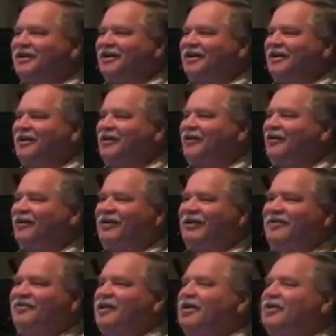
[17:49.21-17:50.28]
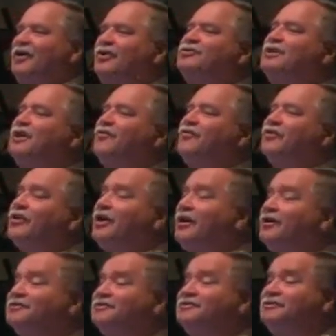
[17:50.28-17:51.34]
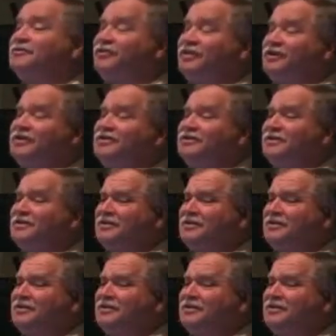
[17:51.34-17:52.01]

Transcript: uh, uh, it, it goes up for thousands of feet.